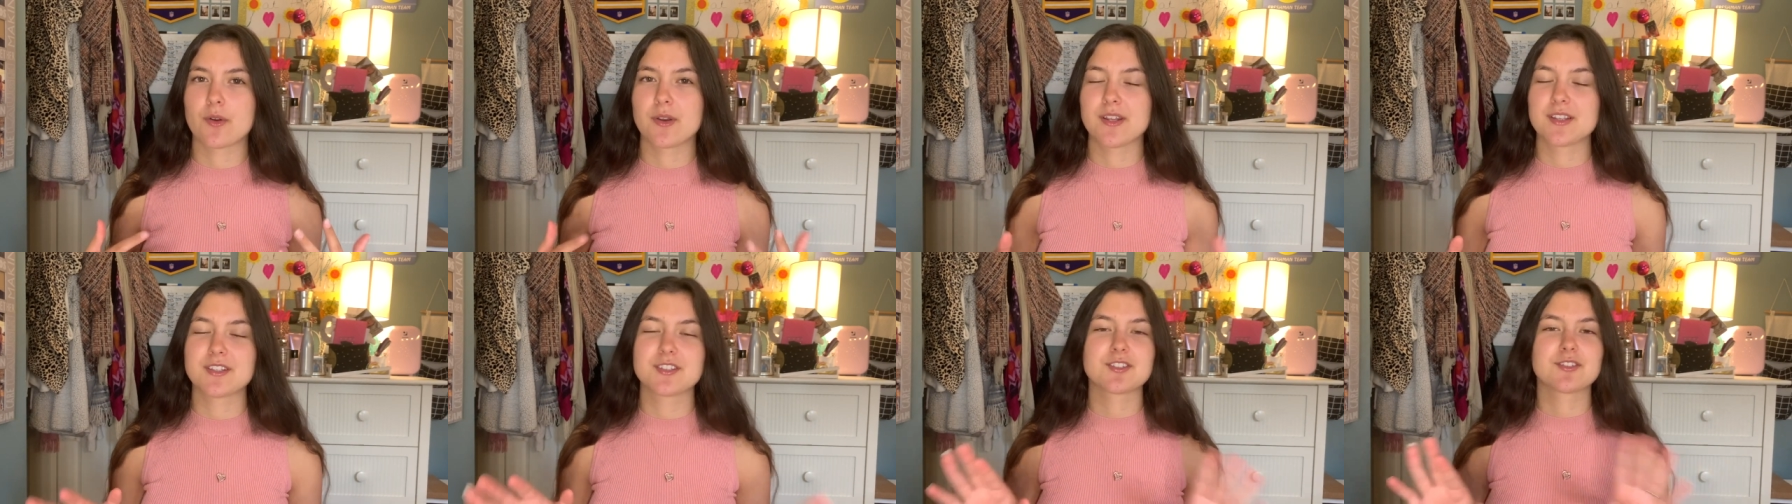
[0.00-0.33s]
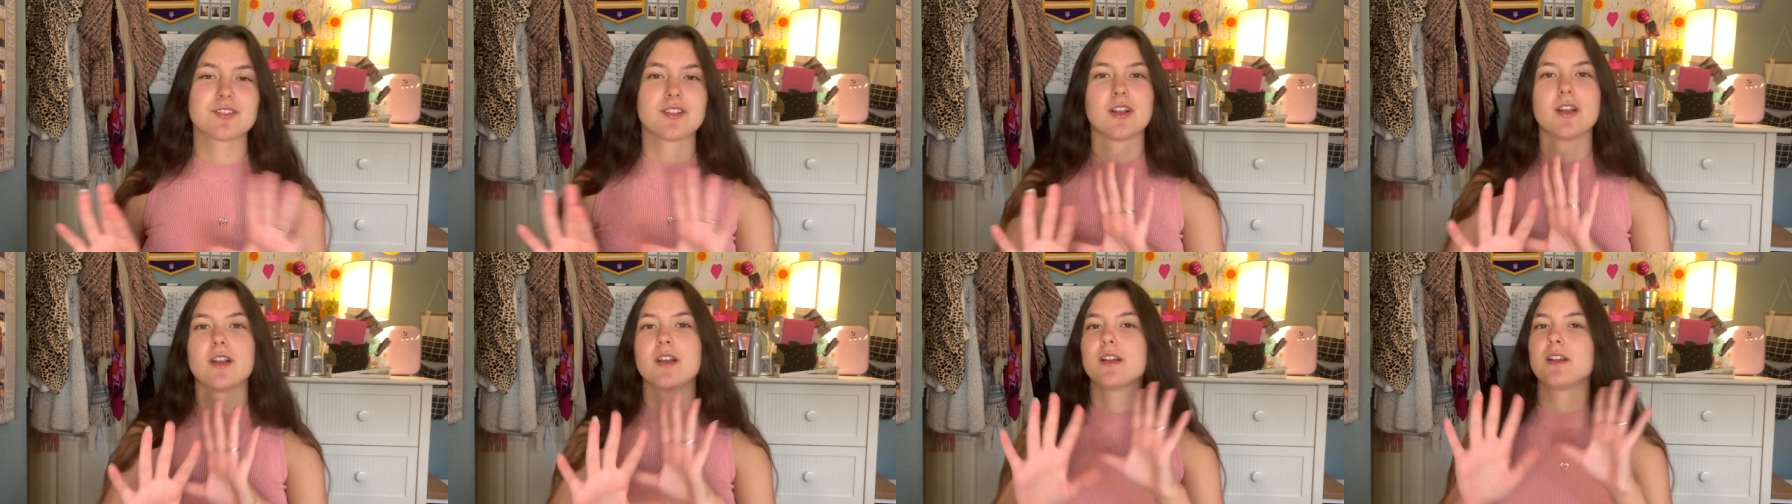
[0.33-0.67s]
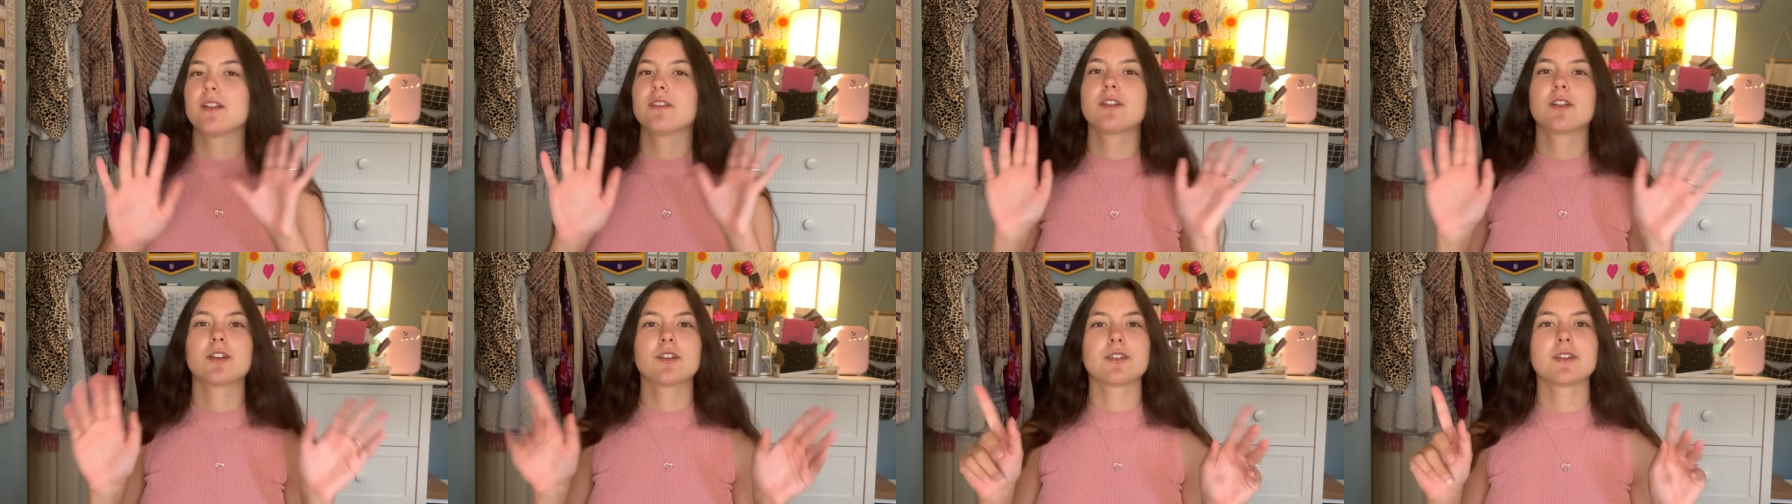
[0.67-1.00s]
It's
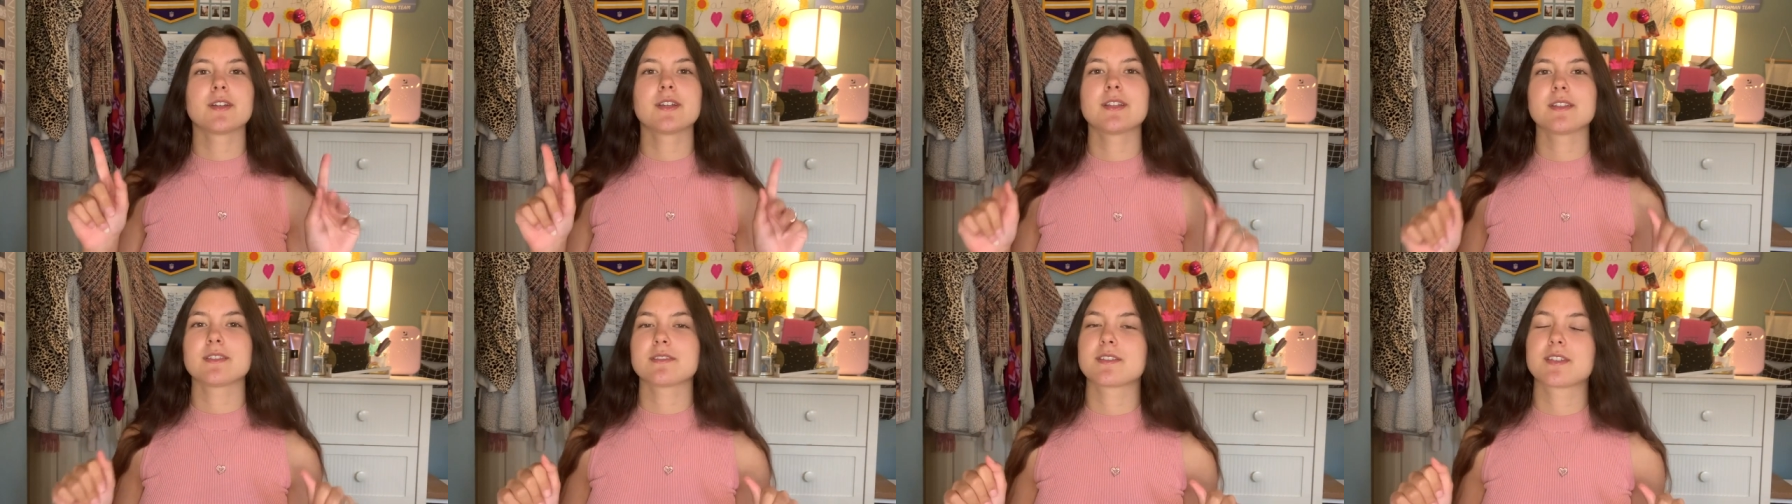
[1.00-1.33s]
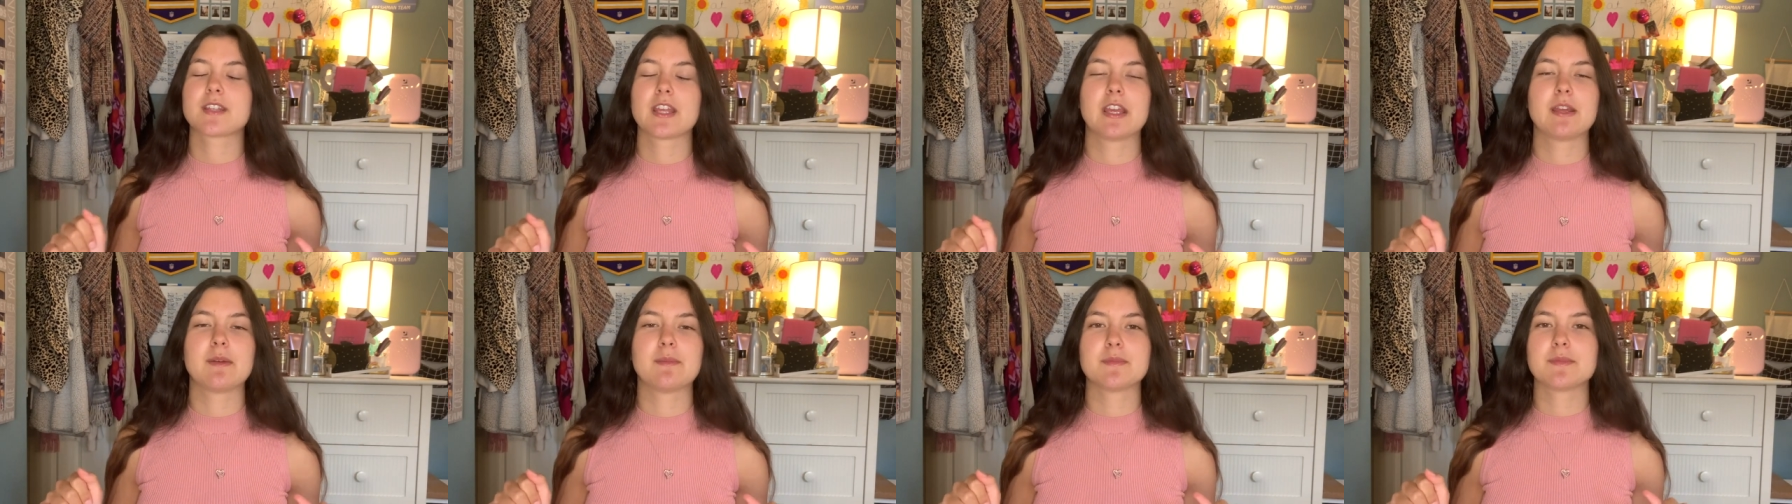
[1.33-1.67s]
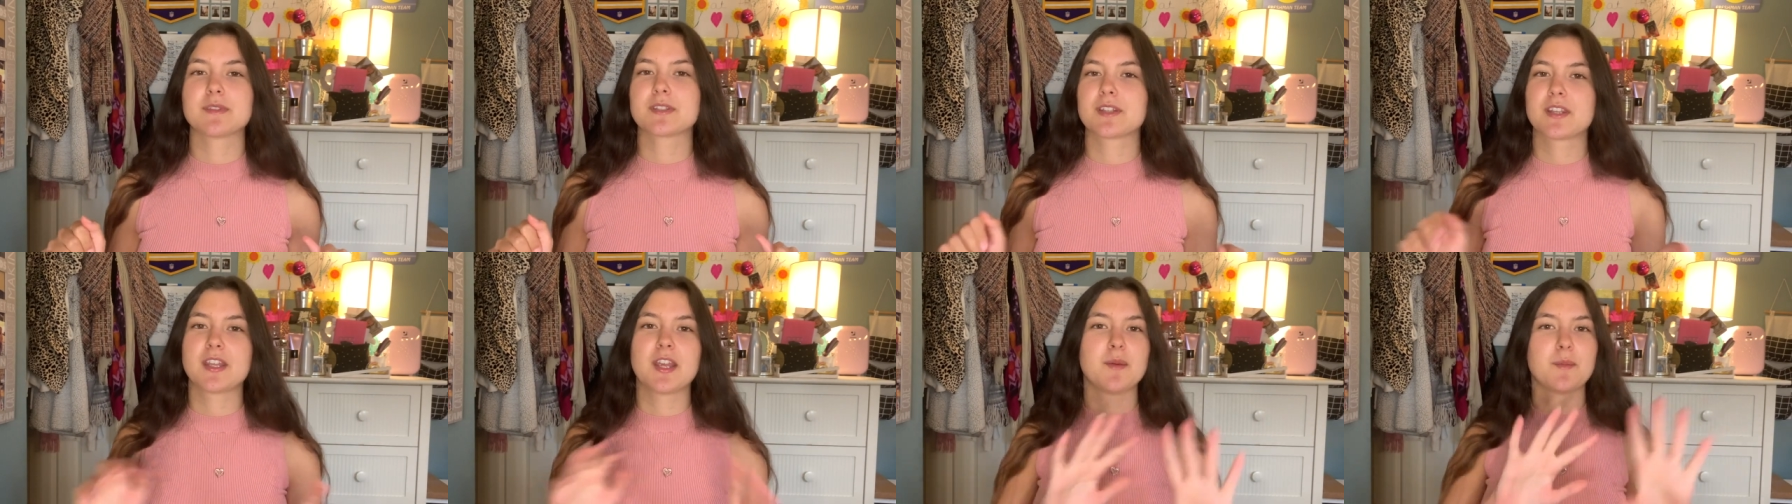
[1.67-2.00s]
literally
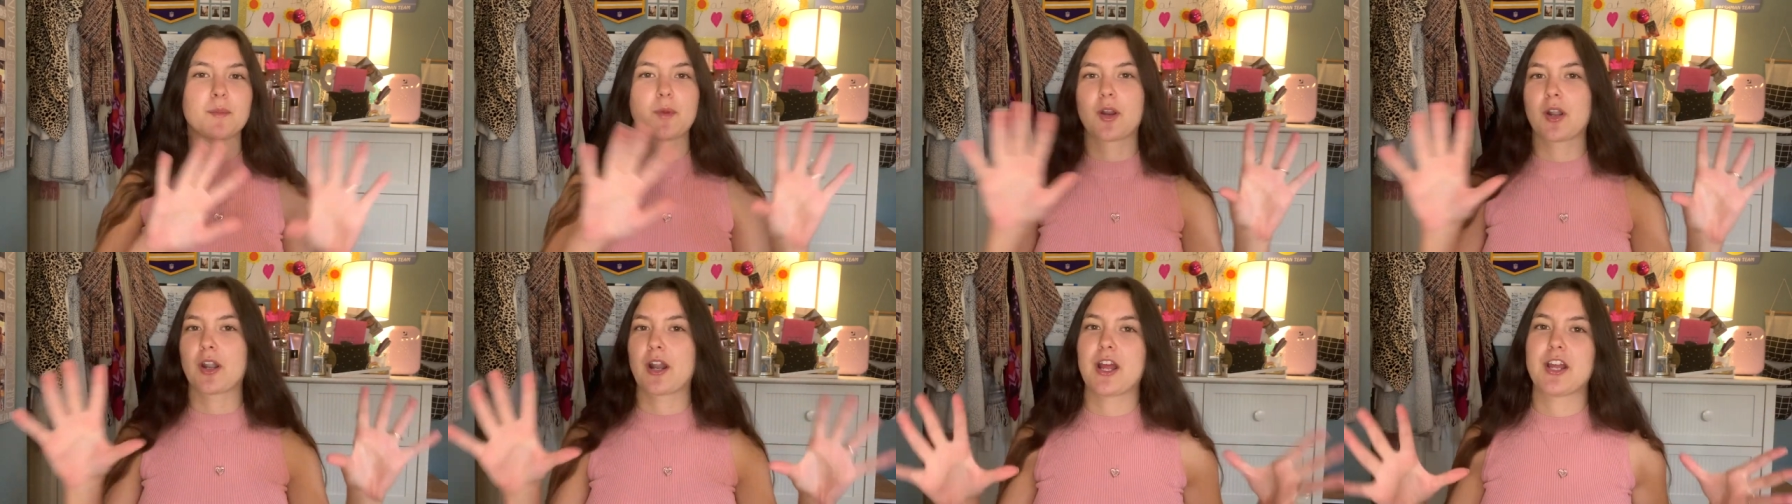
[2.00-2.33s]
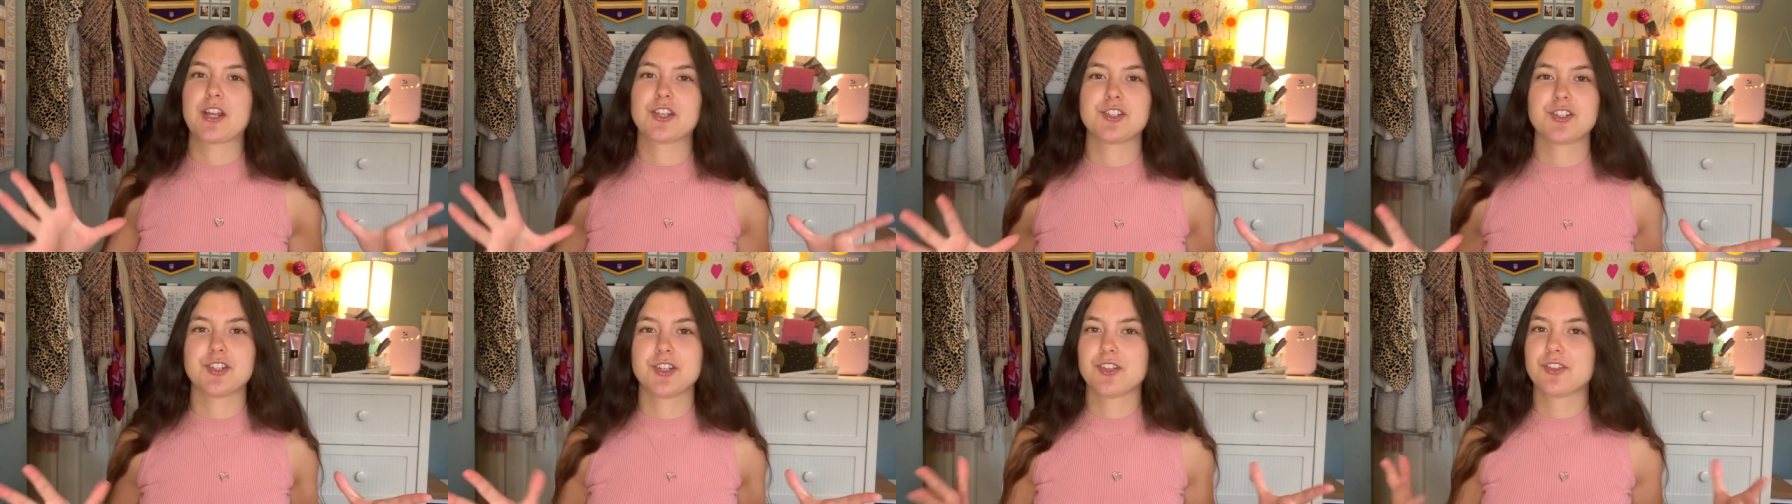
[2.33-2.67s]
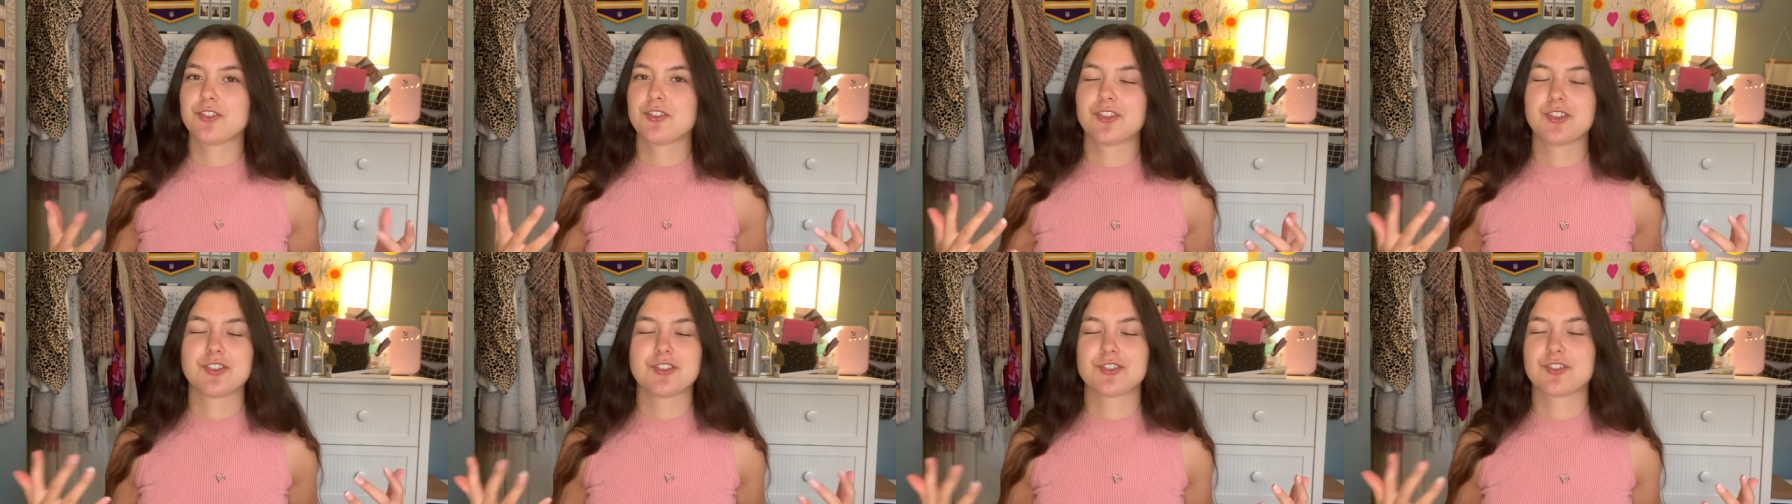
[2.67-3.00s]
Skims, Kim
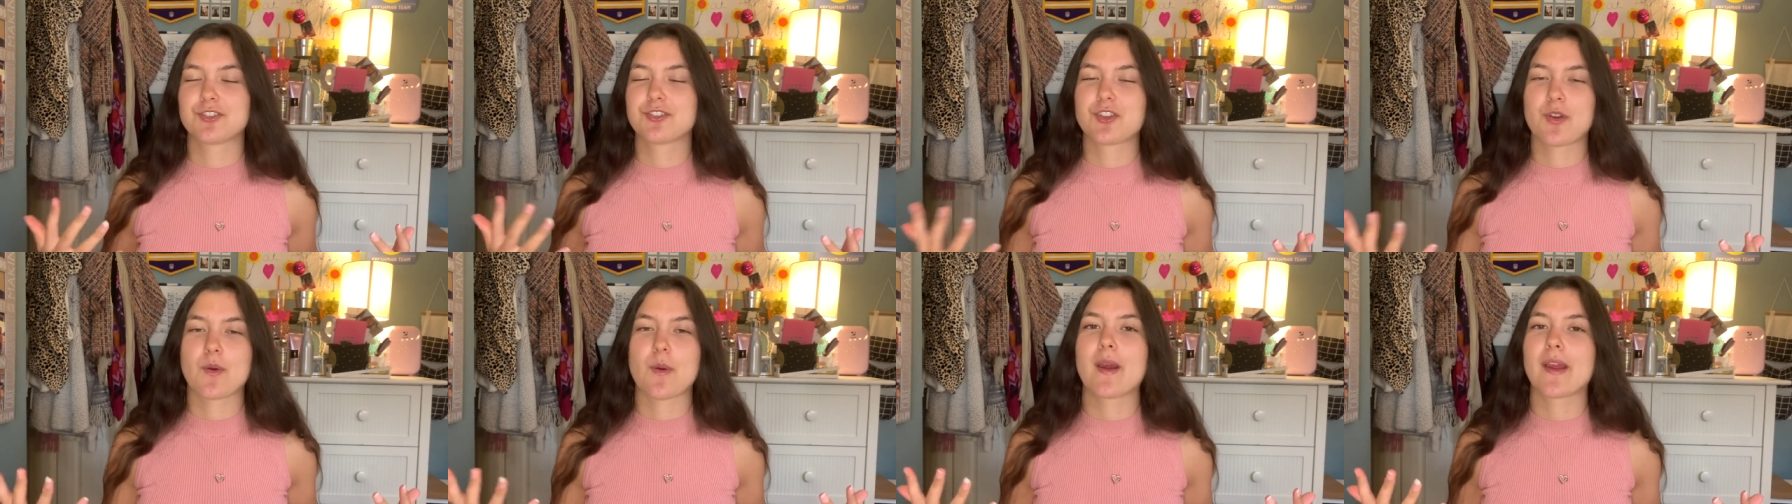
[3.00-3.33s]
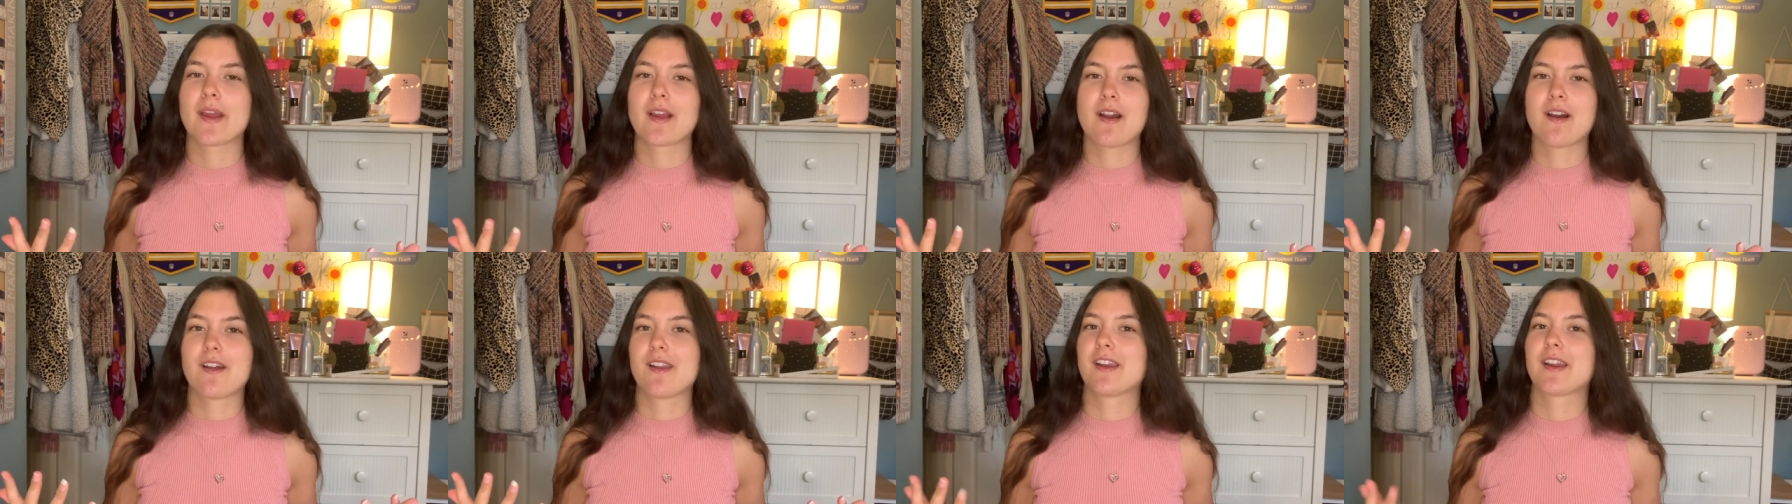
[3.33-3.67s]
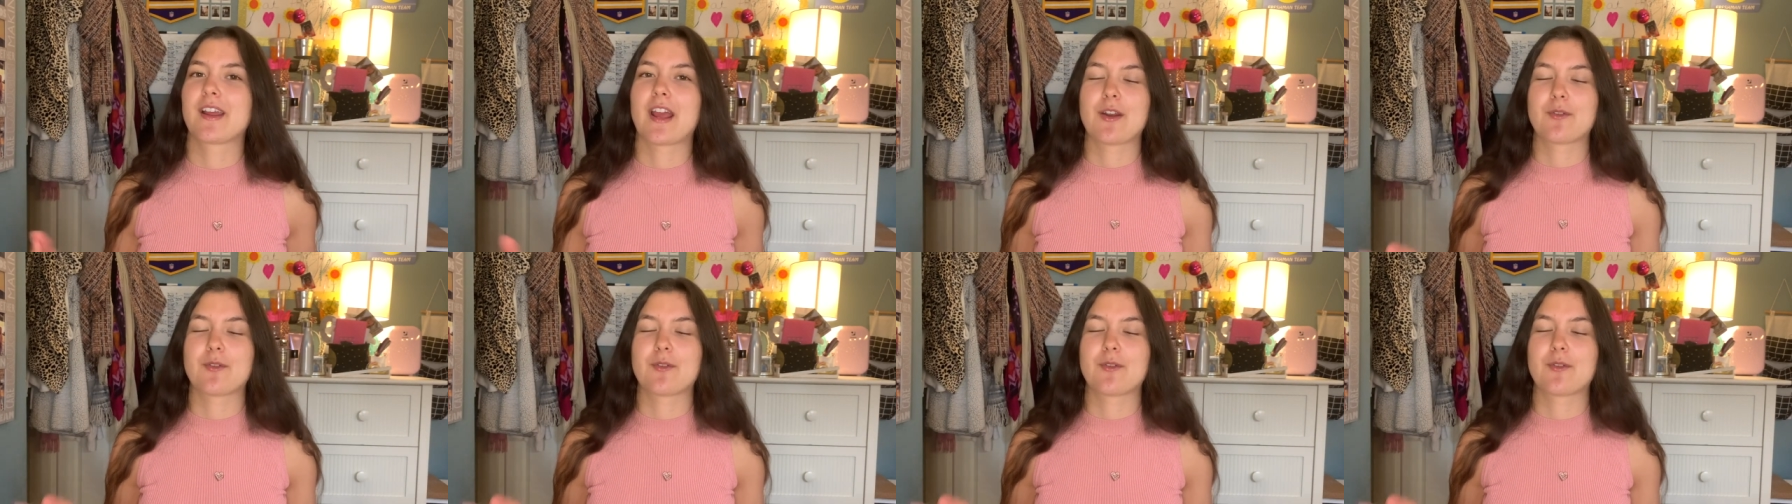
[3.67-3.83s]
Kardashian is just so iconic.